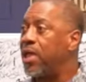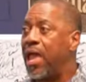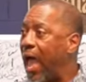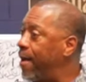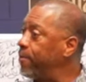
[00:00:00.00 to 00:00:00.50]

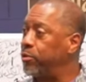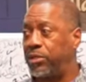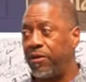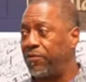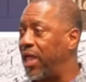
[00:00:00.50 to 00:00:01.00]
I move
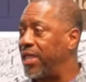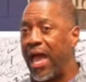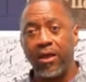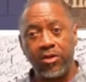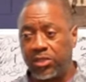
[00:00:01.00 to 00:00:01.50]
differently. Y'all
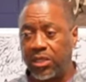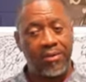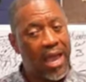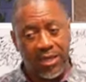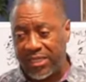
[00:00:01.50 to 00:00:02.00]
do stuff.
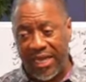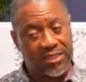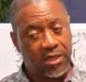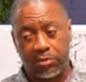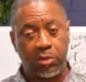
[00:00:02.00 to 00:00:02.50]
Y'all stay in
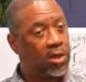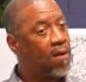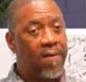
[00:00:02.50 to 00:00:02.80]
stuff too long.